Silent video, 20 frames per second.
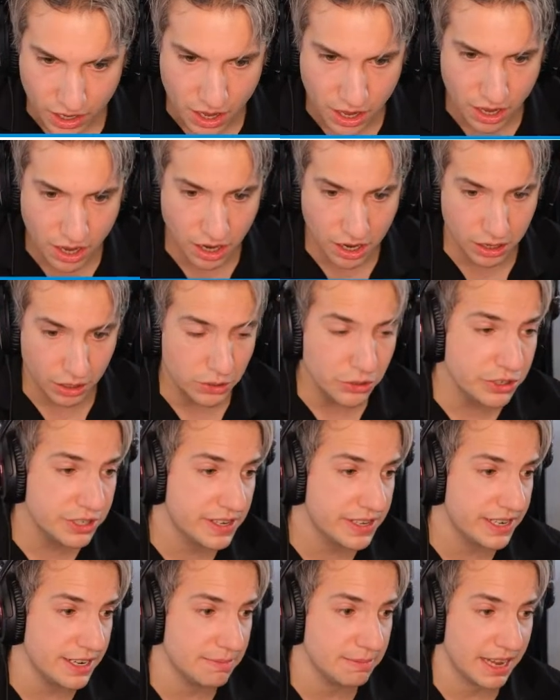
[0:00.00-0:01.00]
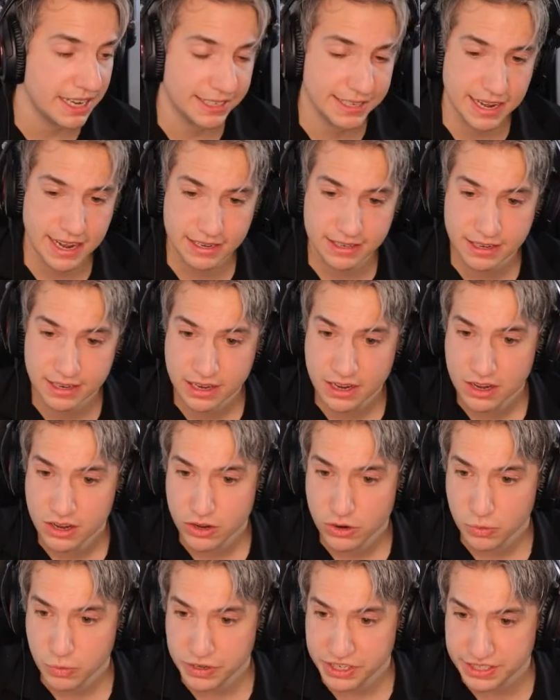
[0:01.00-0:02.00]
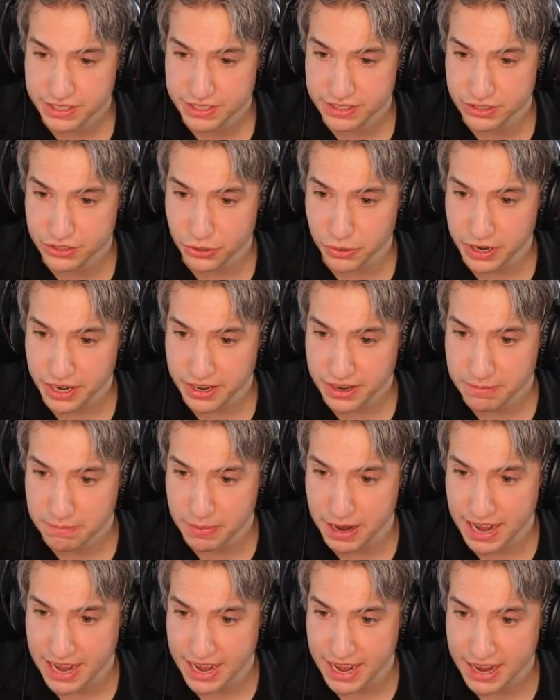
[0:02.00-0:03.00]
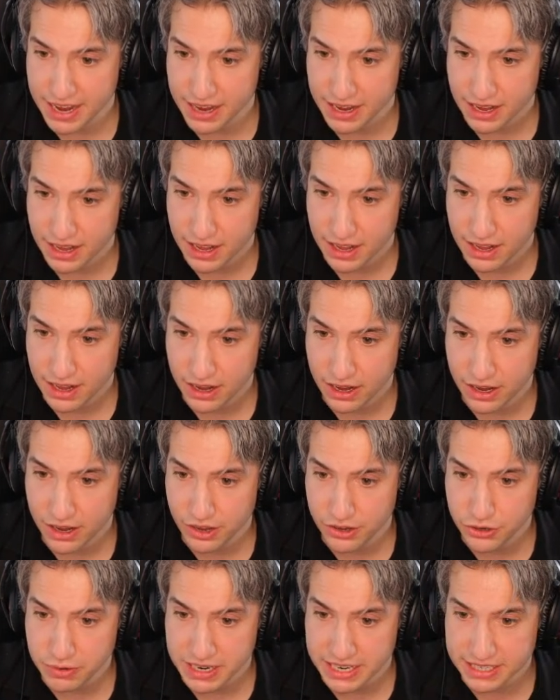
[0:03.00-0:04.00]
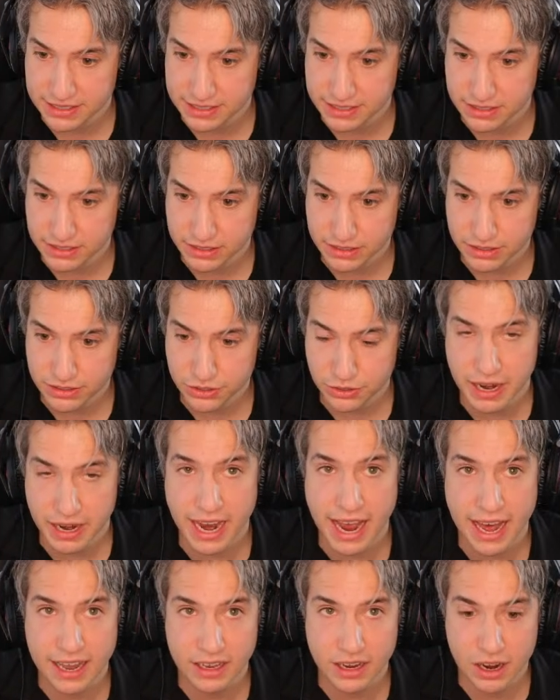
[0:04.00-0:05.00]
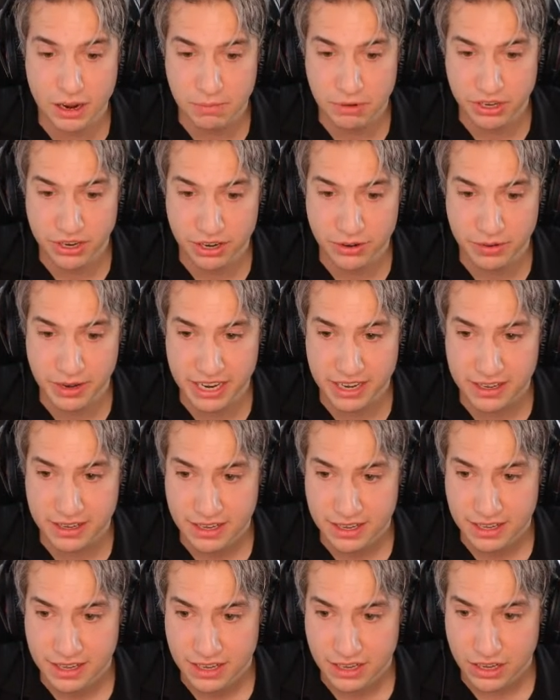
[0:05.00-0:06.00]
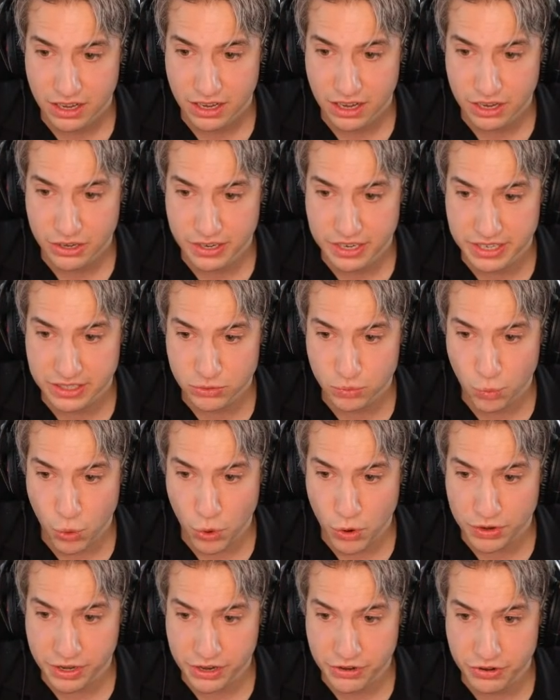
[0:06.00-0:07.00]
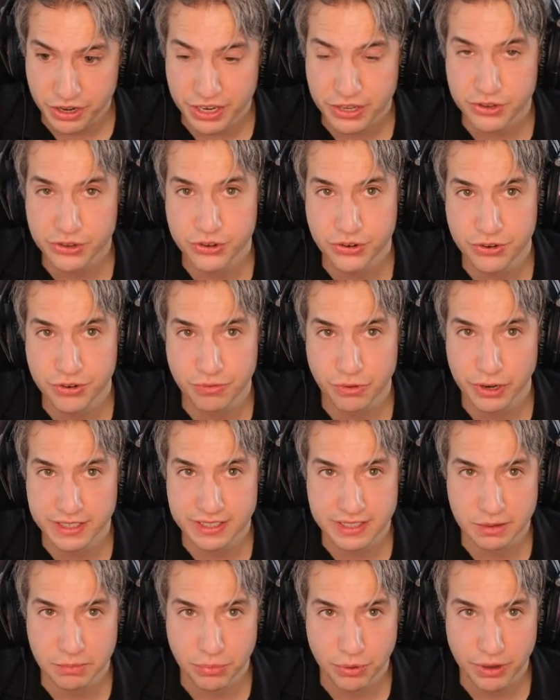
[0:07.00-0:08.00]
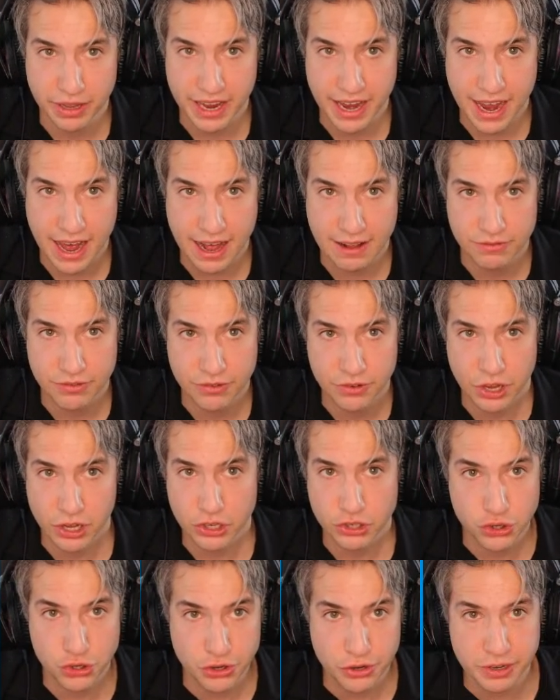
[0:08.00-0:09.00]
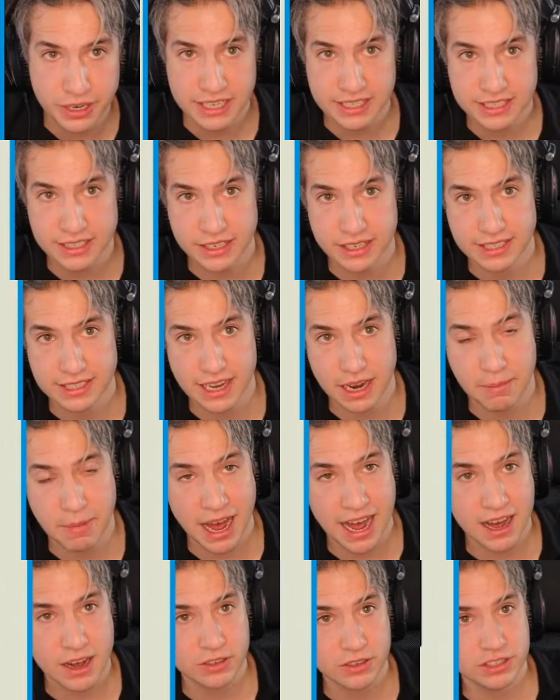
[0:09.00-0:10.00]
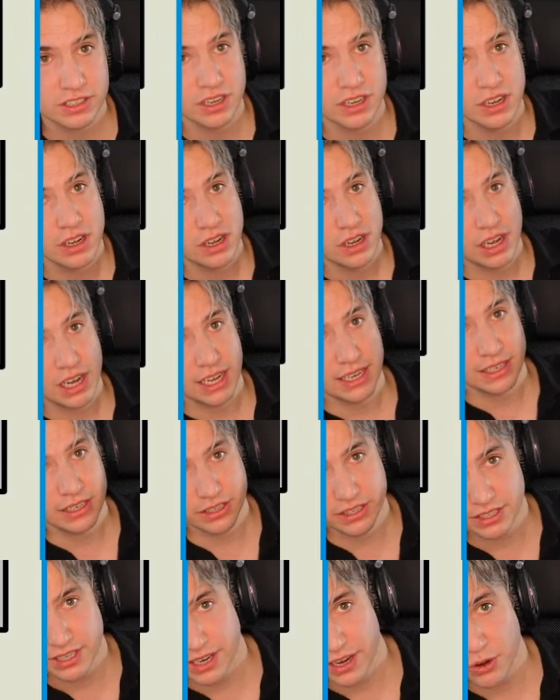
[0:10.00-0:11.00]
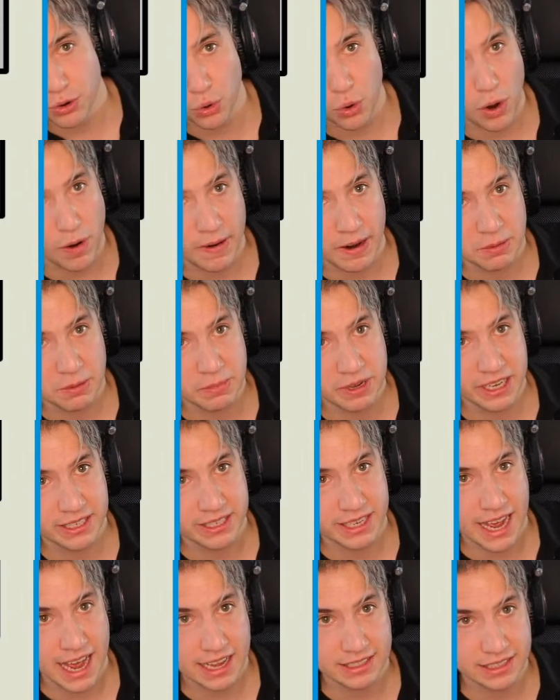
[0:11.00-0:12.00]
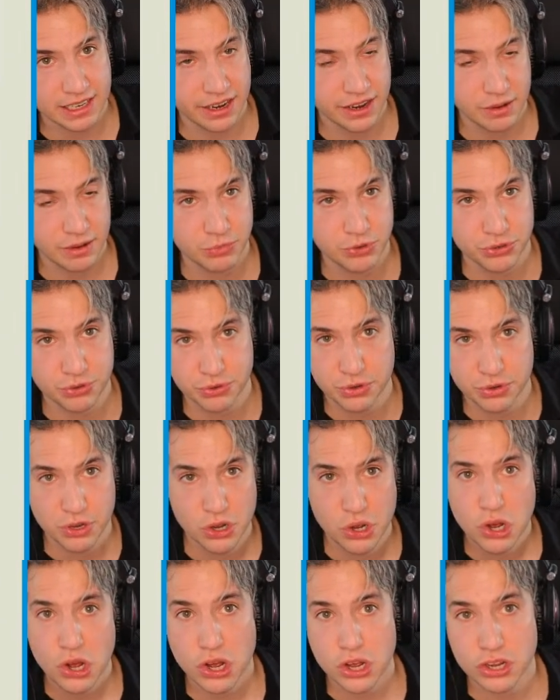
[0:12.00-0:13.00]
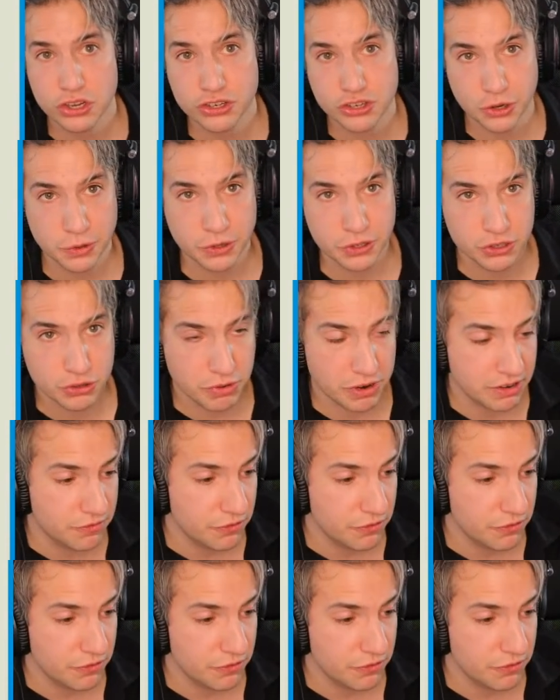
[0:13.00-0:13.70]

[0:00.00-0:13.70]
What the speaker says: a color scheme like that, which is sorted by units. So he had common area, unit 1 and unit 2. For example, he have 2 units in the same house, and the city requirements ask him to show the square